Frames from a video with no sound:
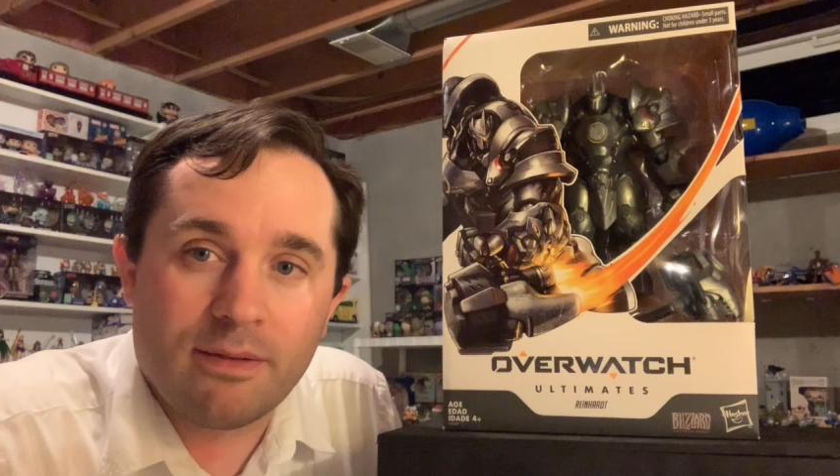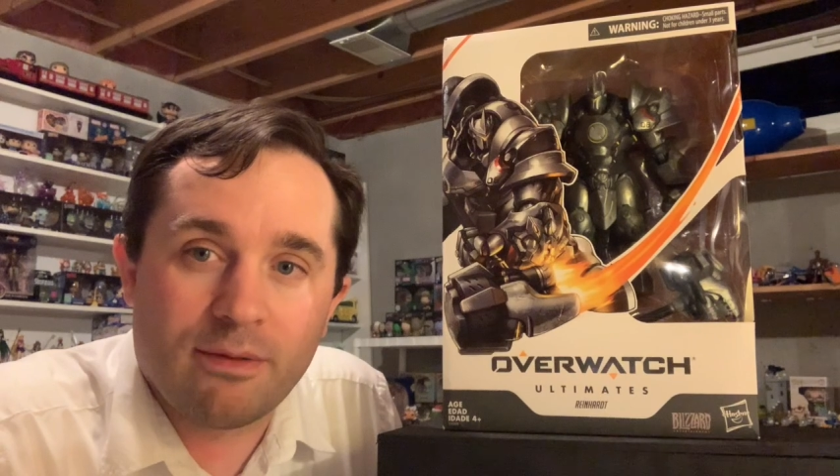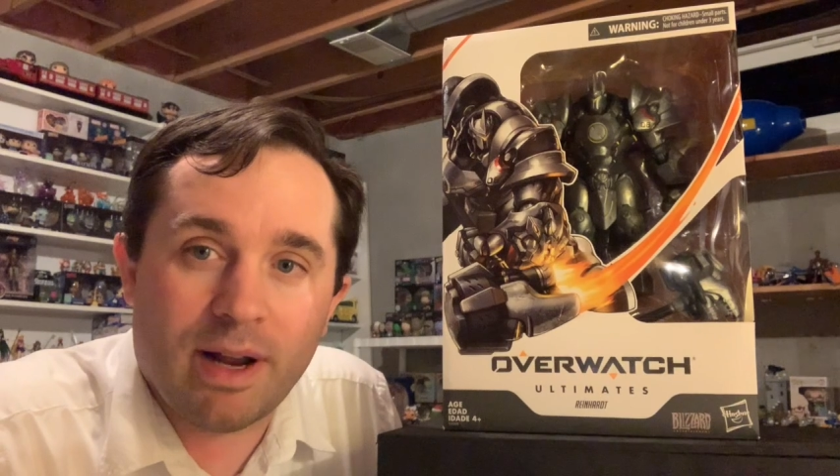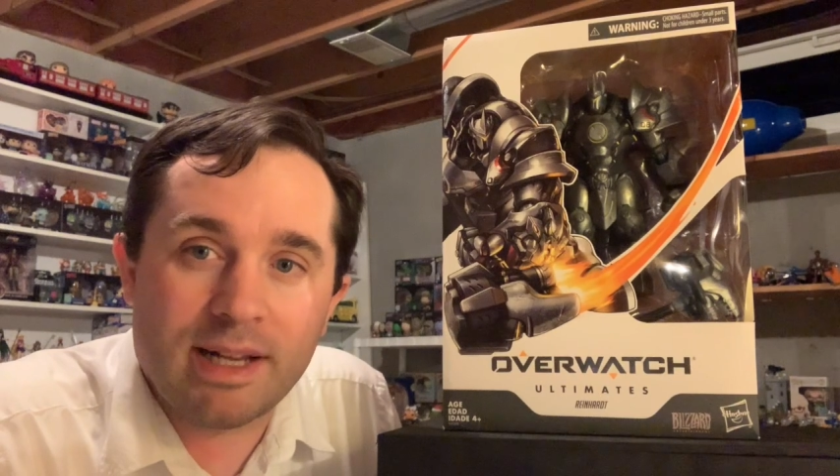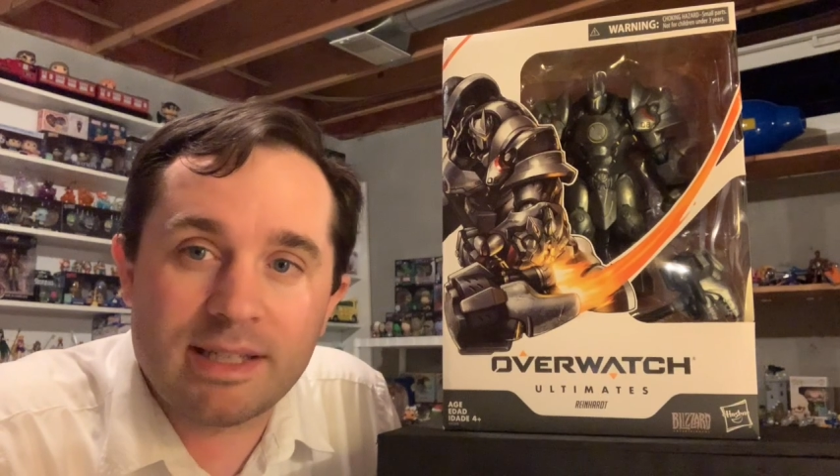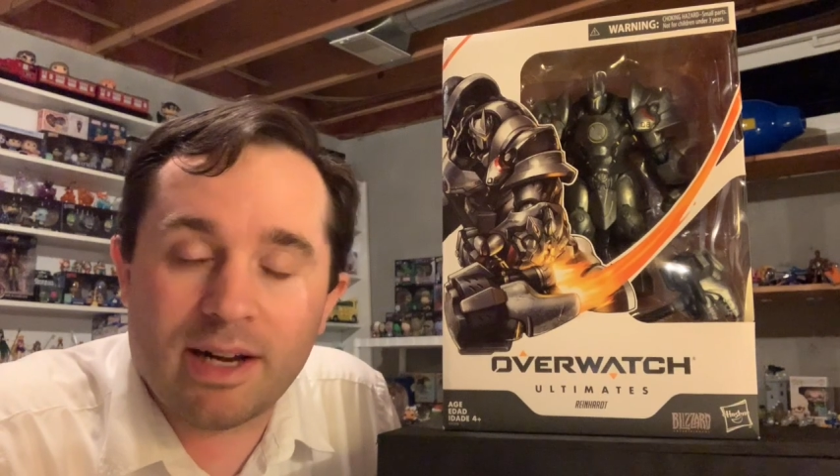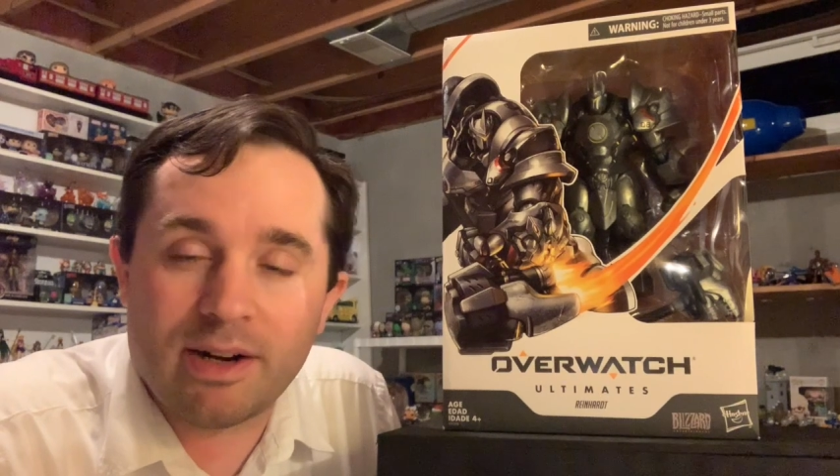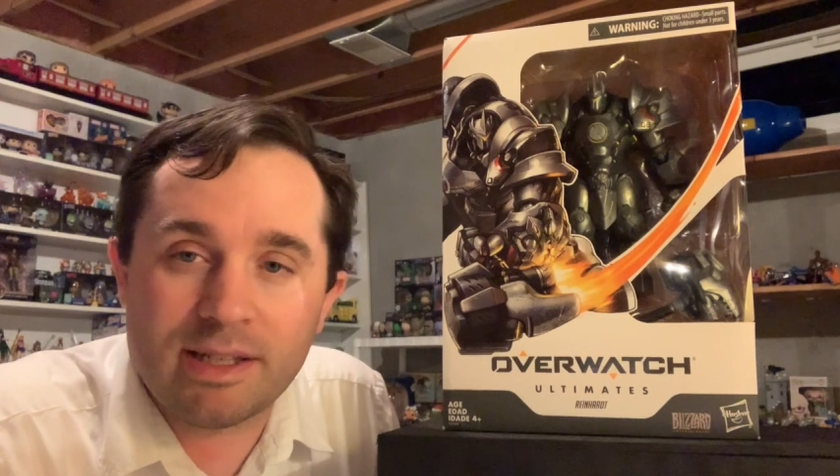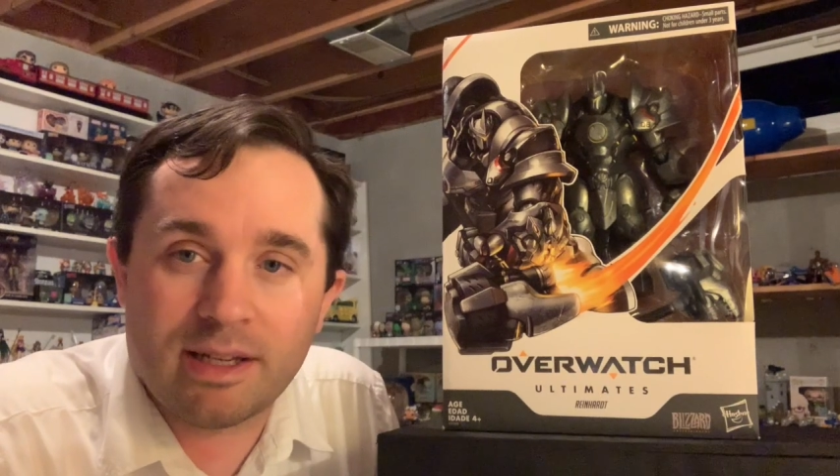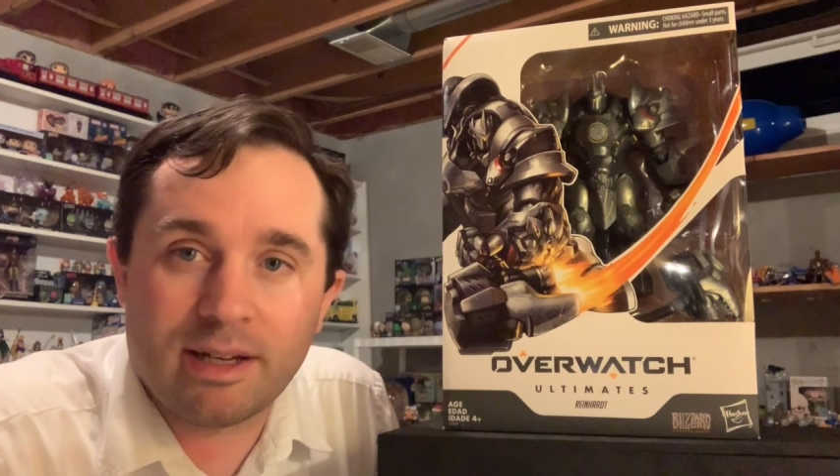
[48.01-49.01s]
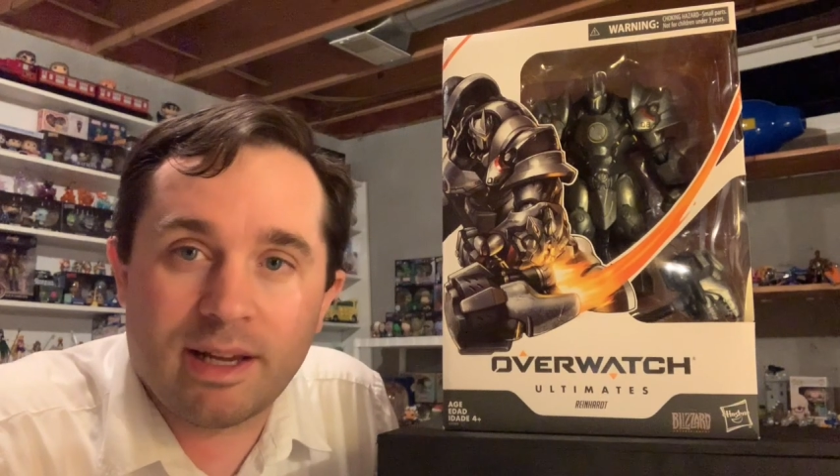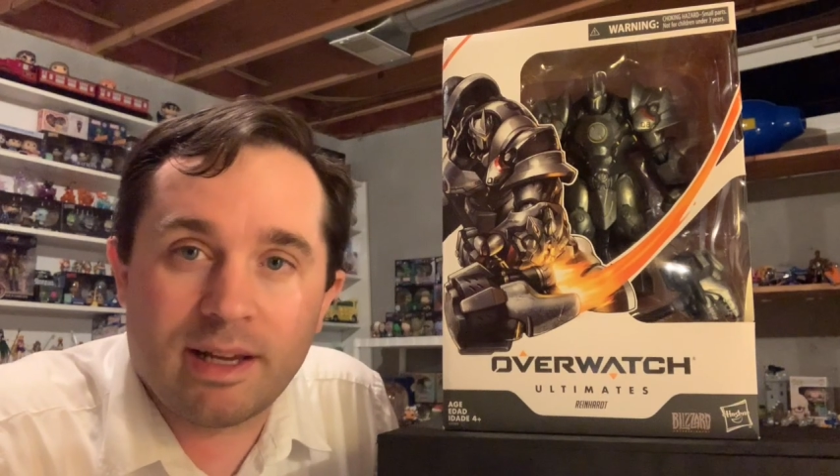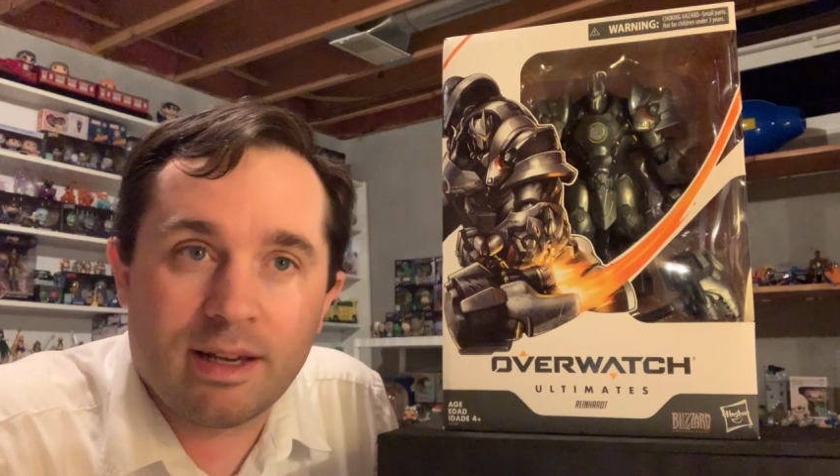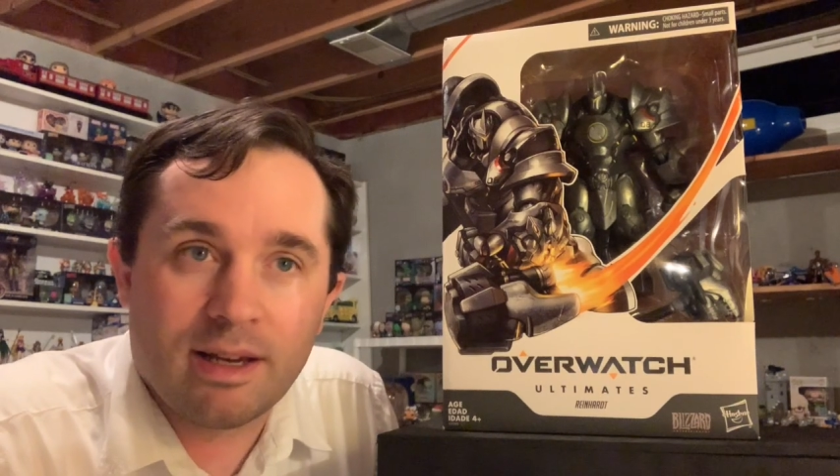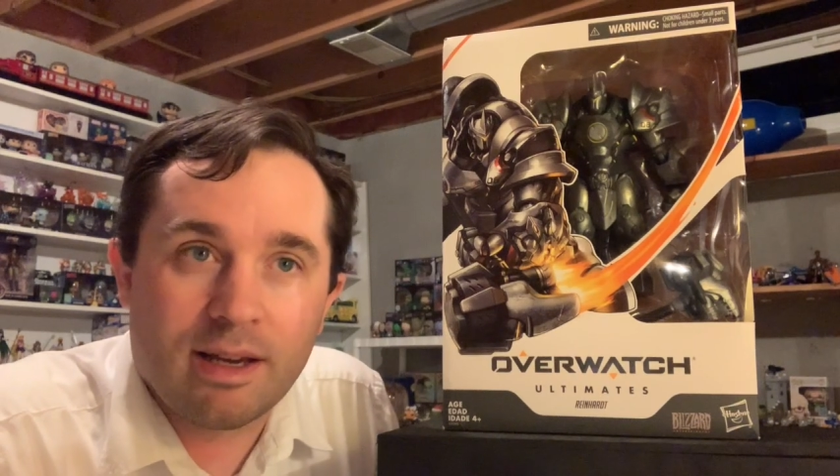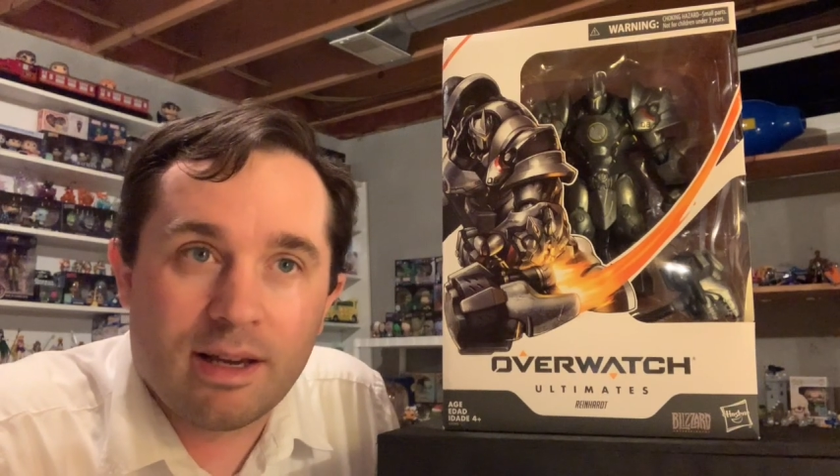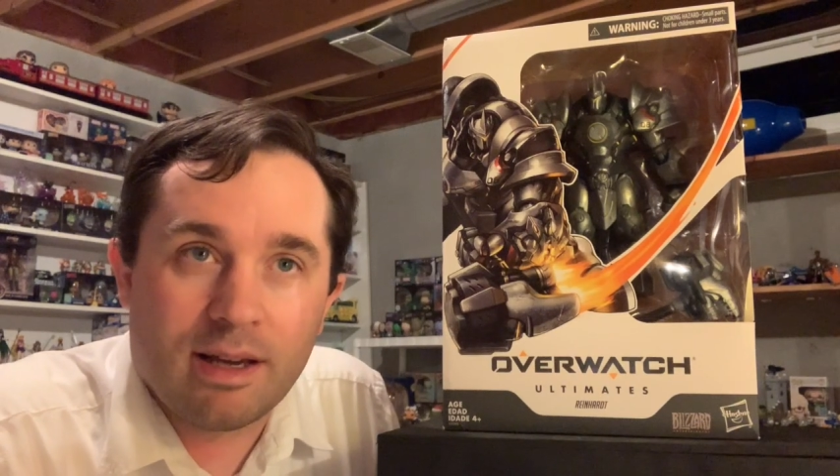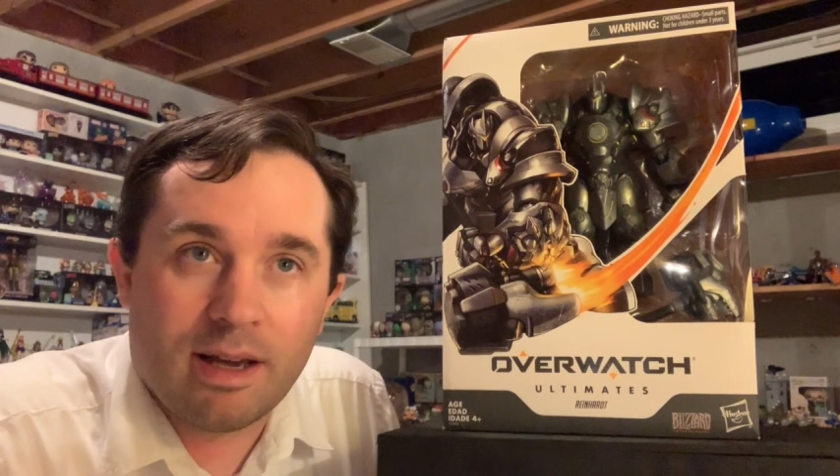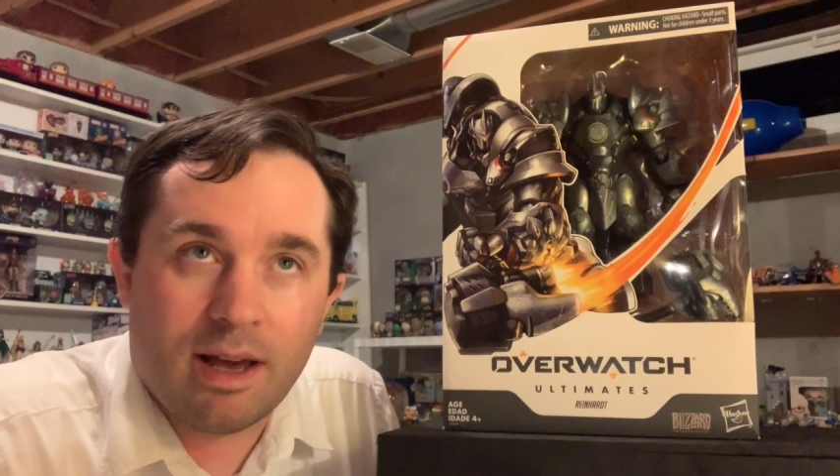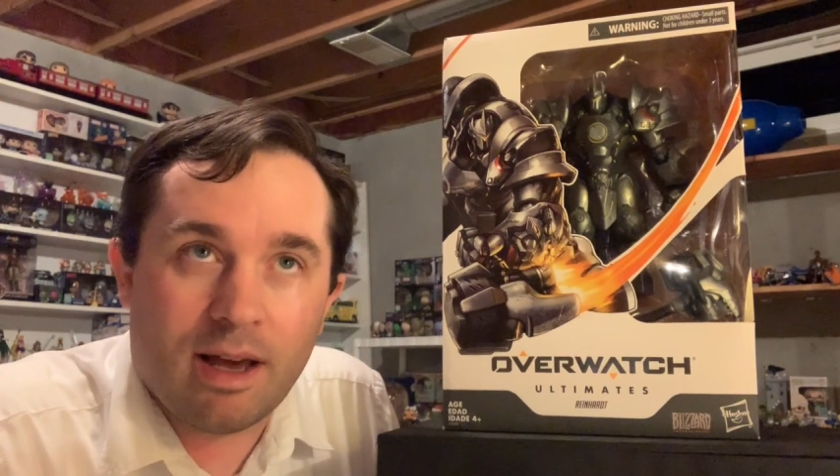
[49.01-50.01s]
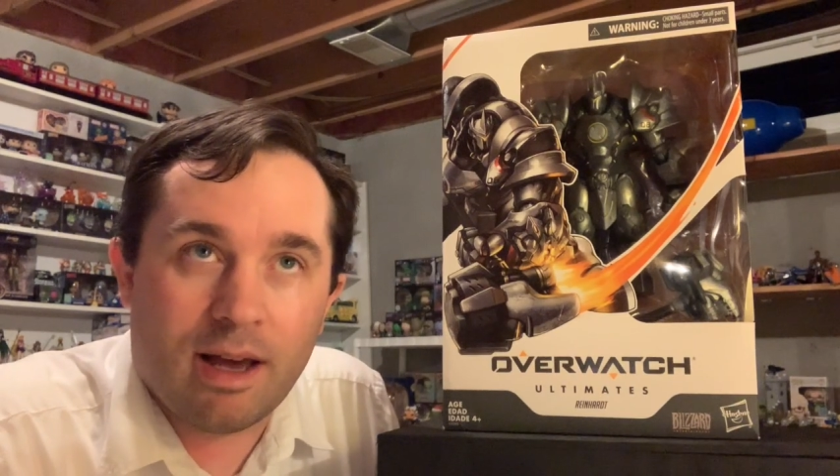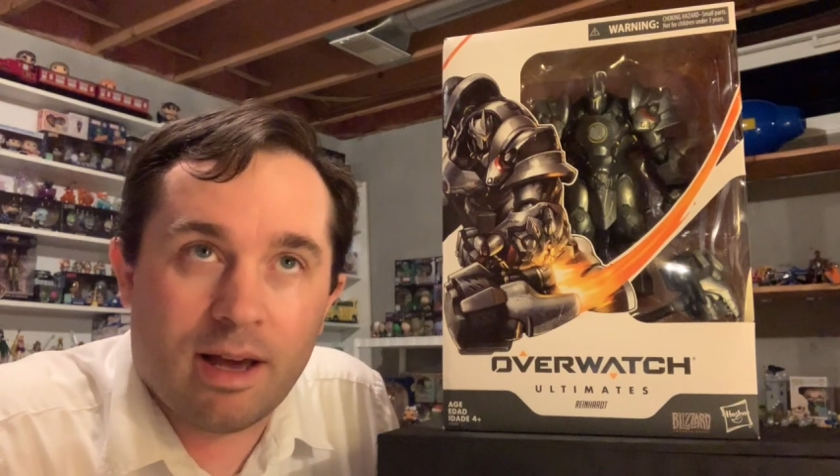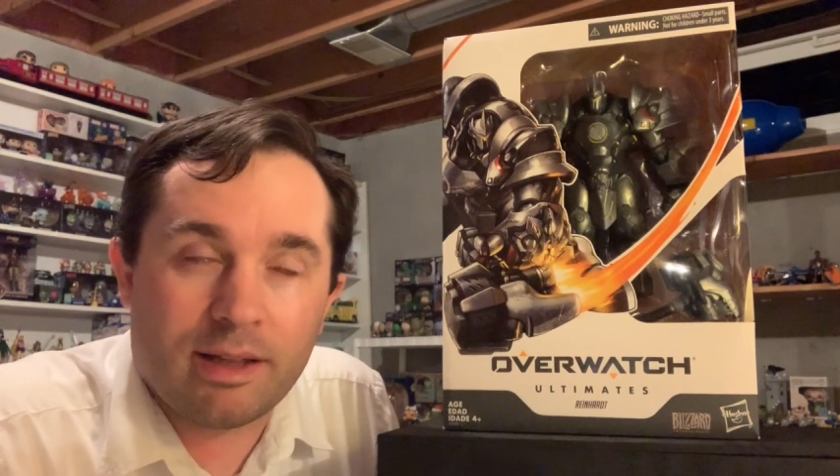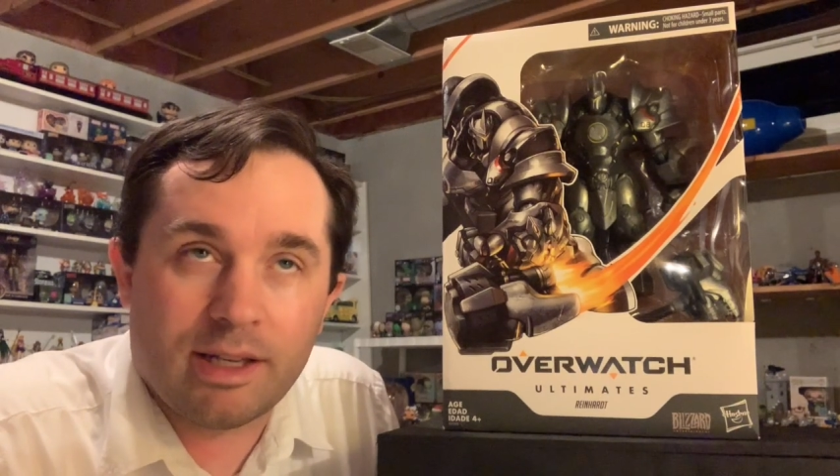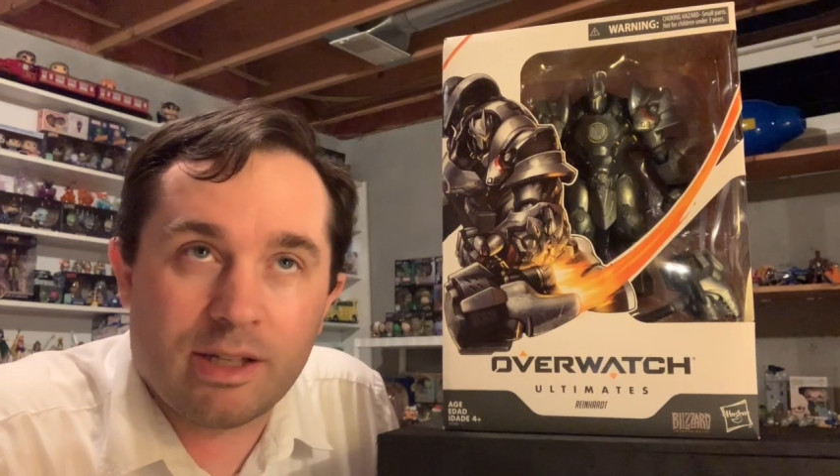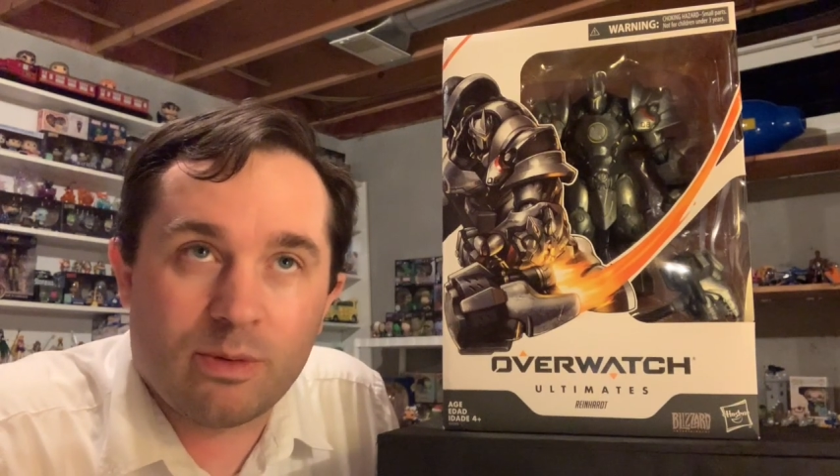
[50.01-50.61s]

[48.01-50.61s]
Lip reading: Friday, Saturday, Sunday. The